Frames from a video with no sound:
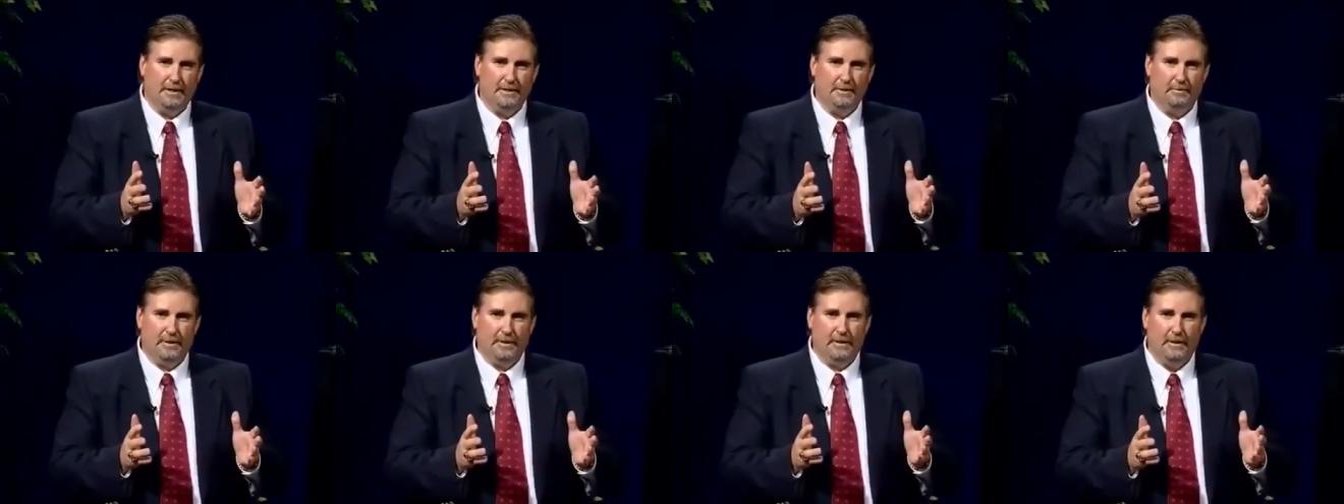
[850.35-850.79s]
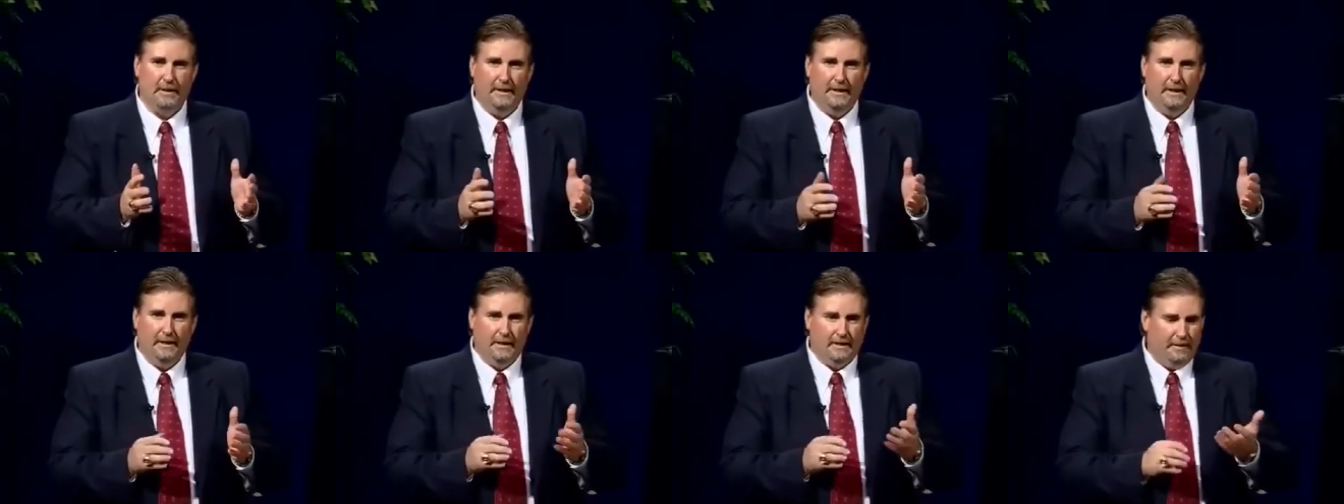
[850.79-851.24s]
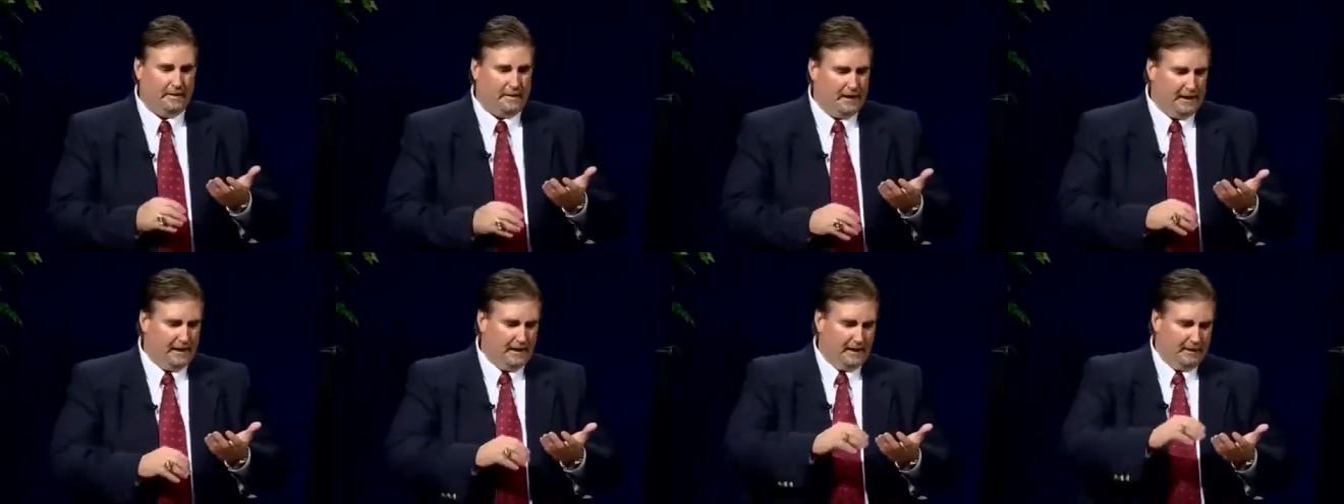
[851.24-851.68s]
It's when
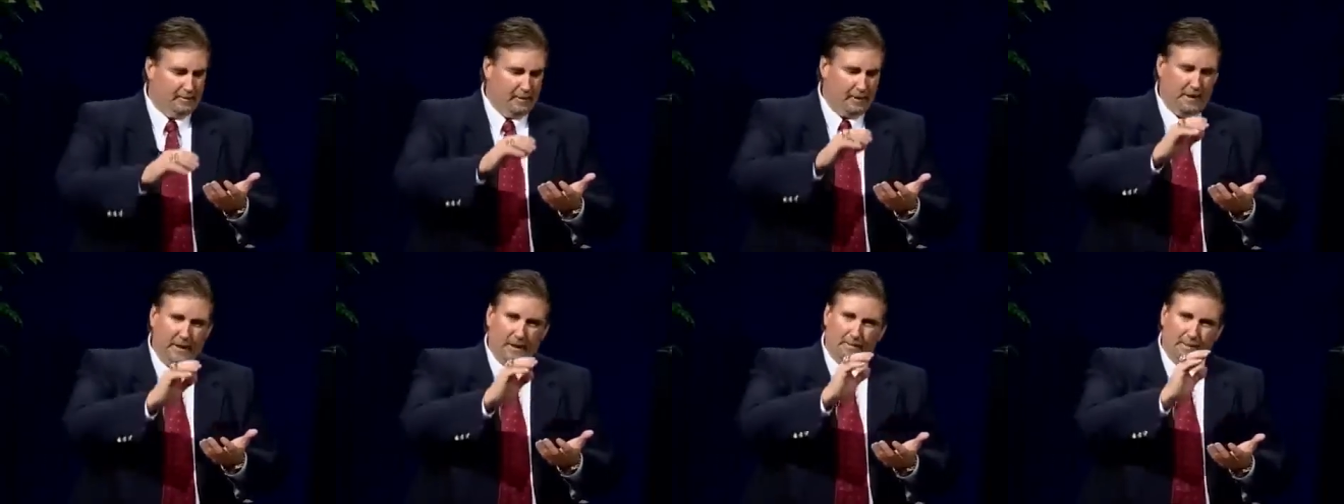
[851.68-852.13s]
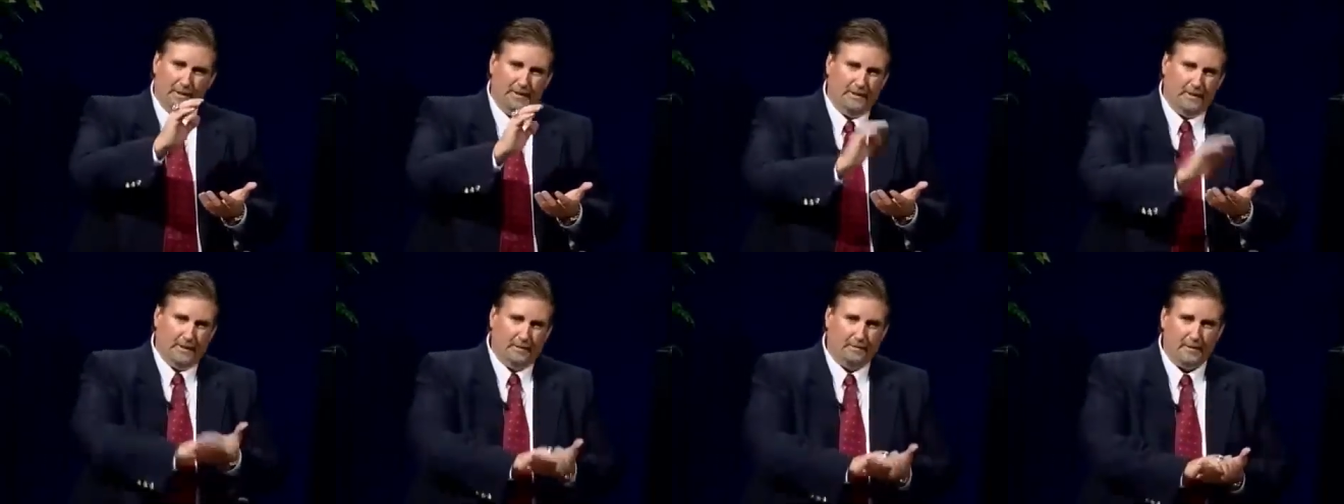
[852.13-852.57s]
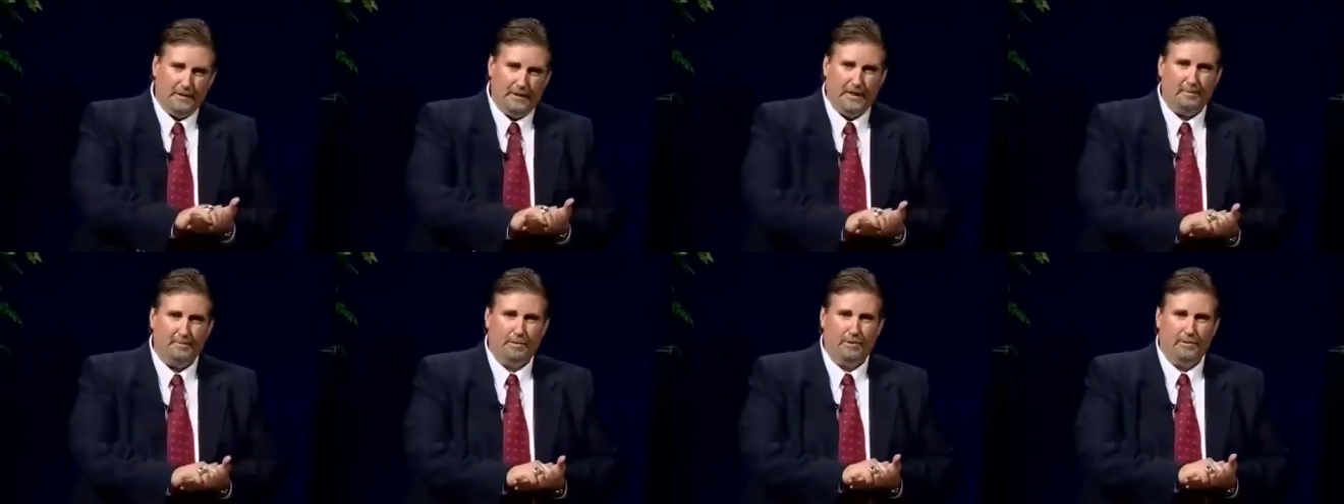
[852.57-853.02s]
we're helping them with
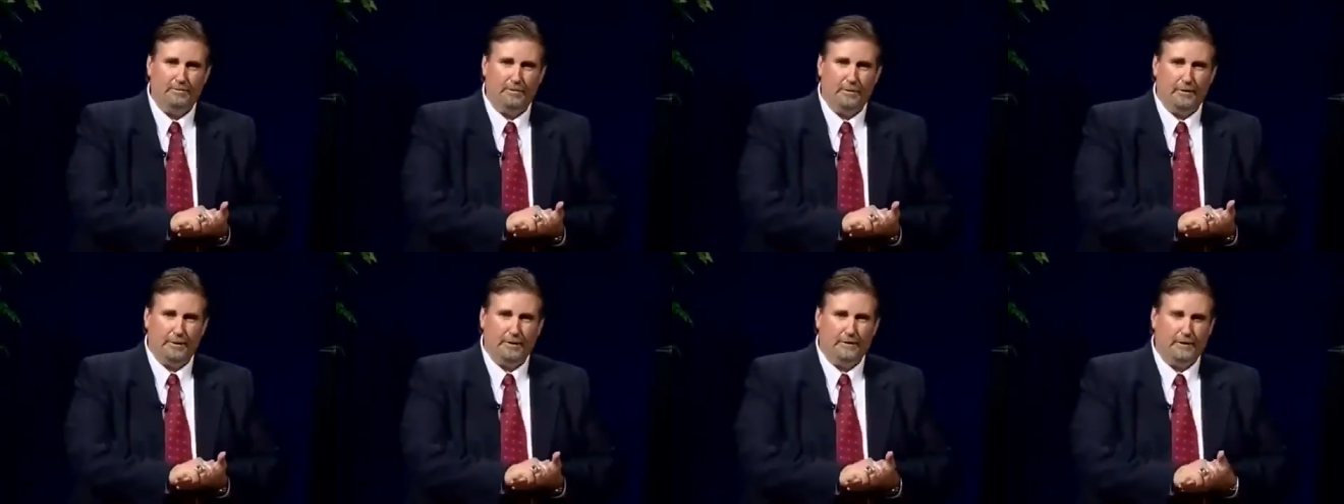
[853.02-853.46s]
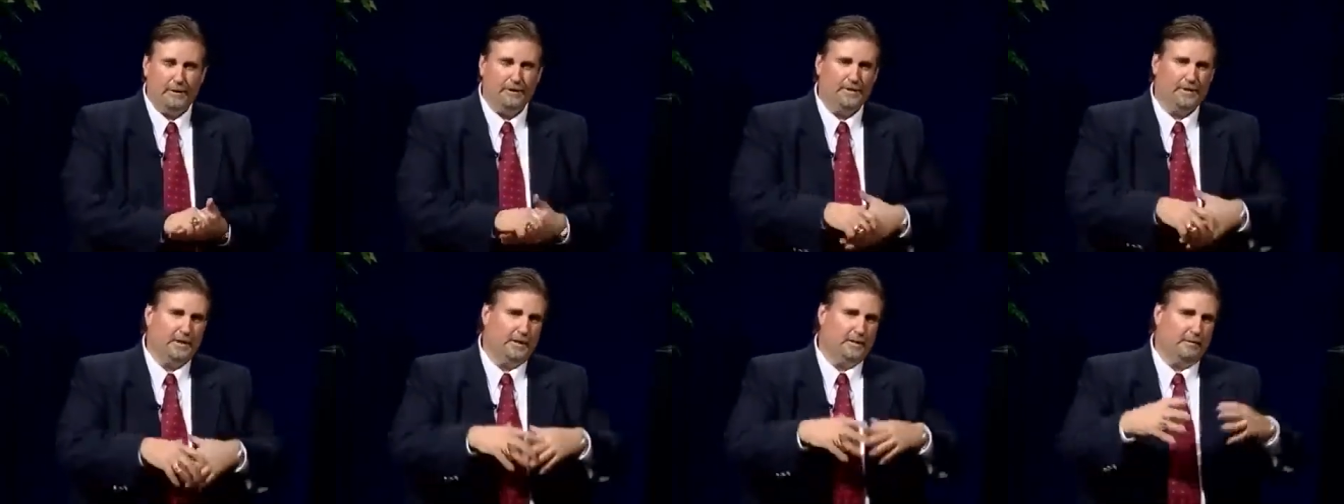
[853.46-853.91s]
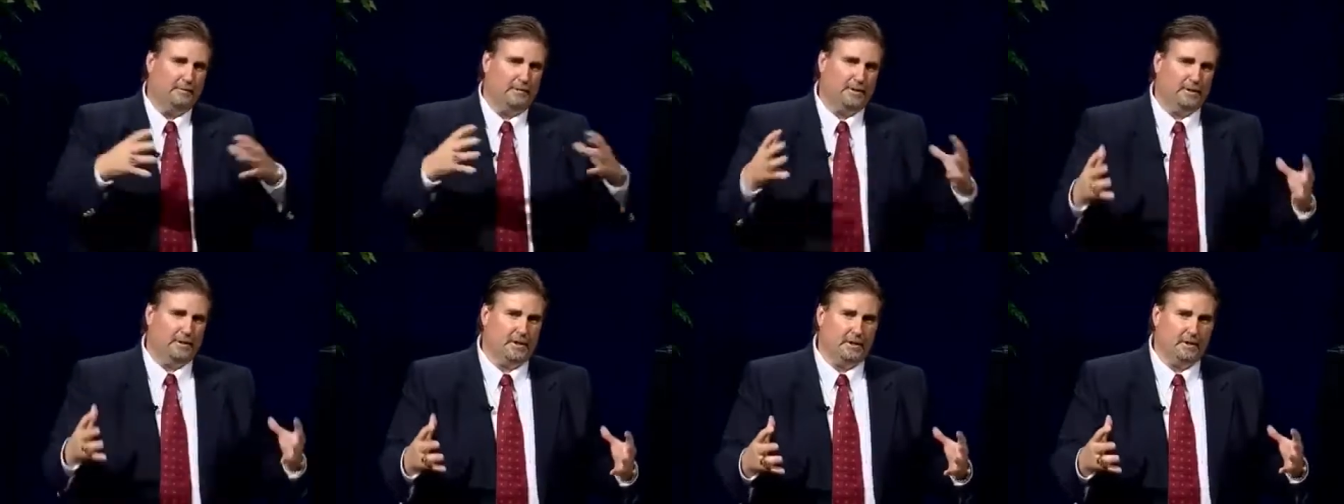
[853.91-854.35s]
that portfolio and they're seeing the
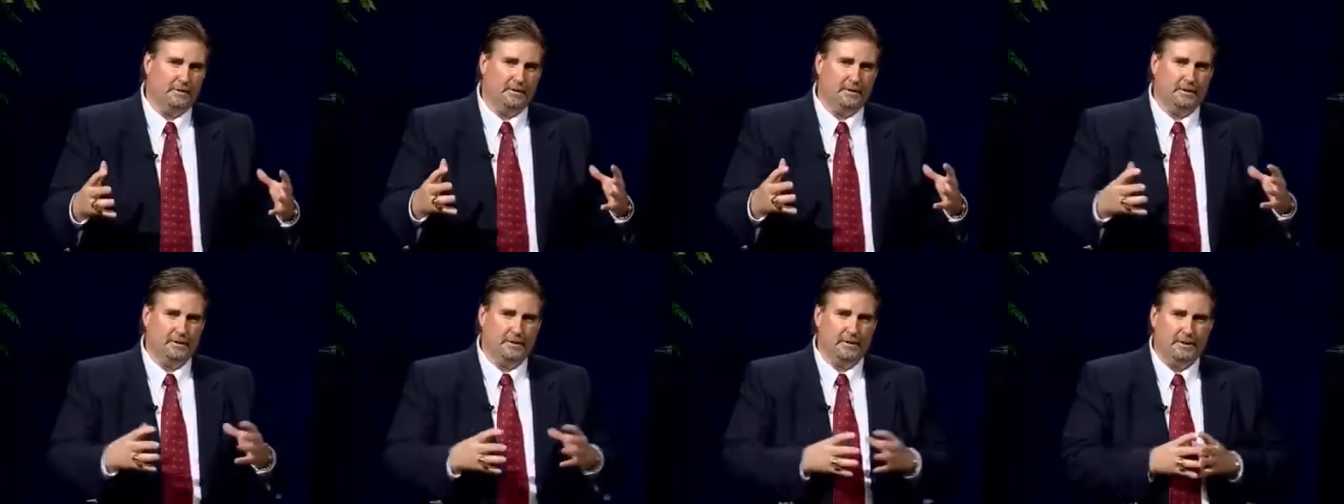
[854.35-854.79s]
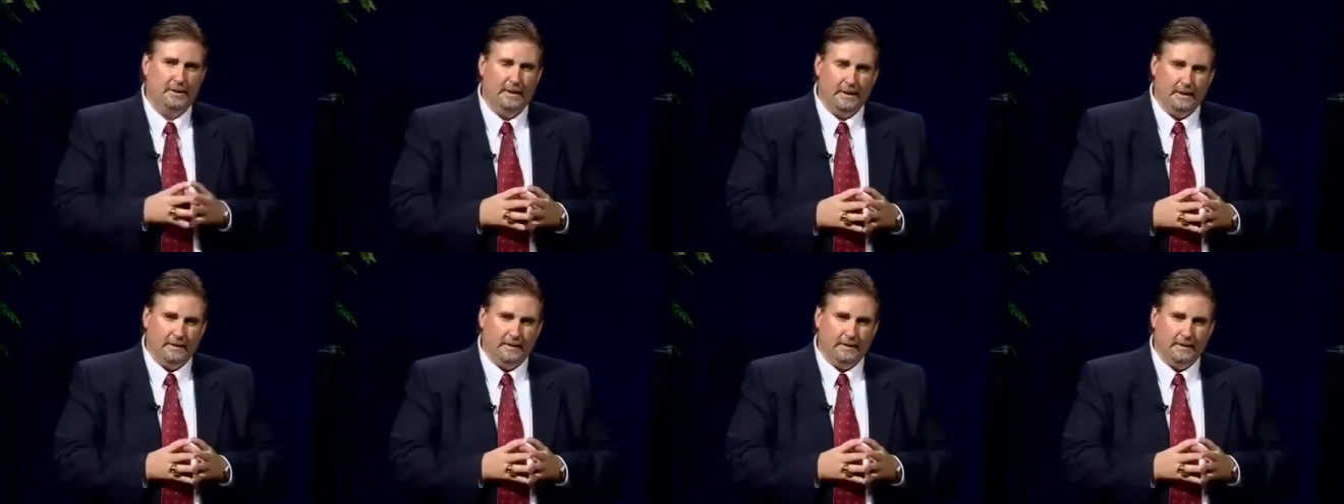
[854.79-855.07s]
results and the